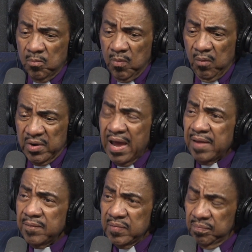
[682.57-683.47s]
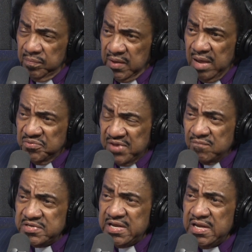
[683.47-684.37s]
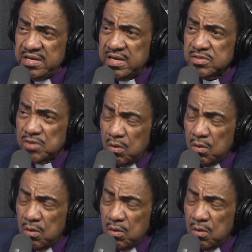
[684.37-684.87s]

But when I became 17 years